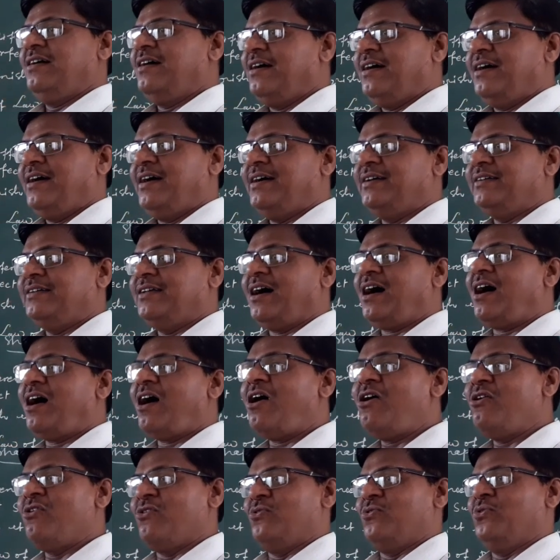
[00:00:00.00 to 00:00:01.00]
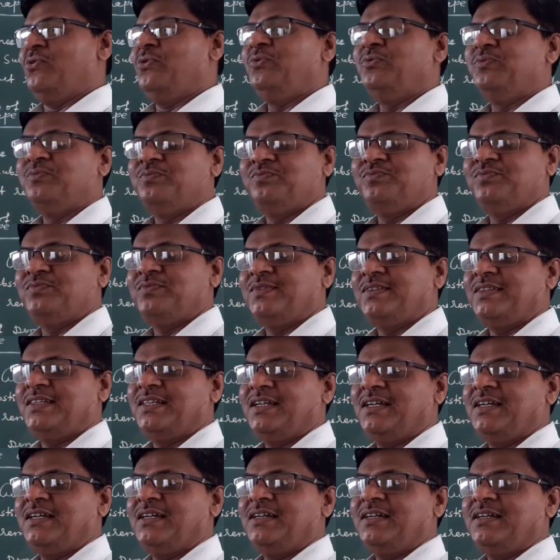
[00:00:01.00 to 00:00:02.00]
and
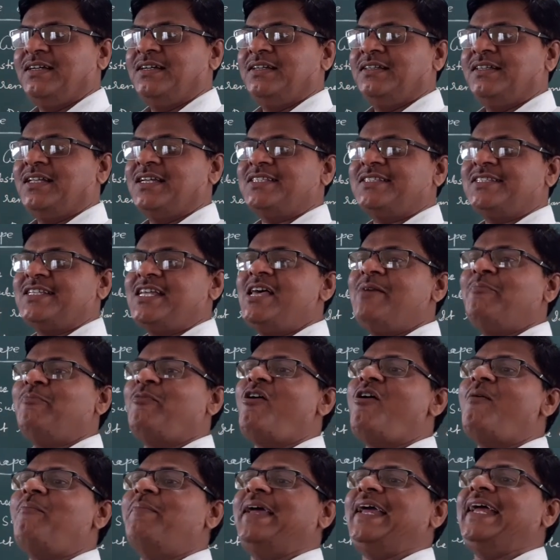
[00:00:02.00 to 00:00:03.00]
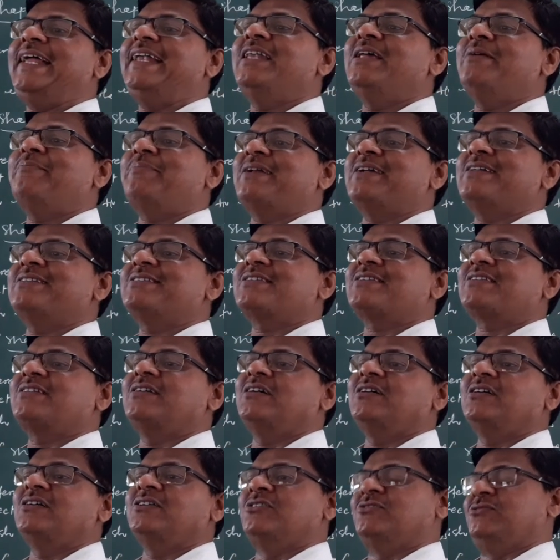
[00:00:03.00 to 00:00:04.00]
how the shape of indifference
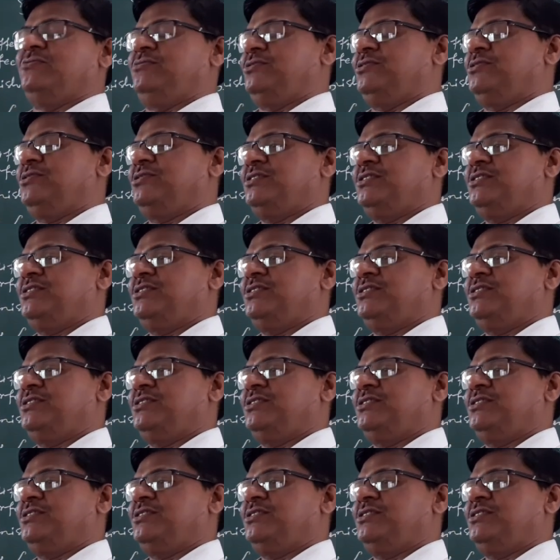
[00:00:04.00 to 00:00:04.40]
curves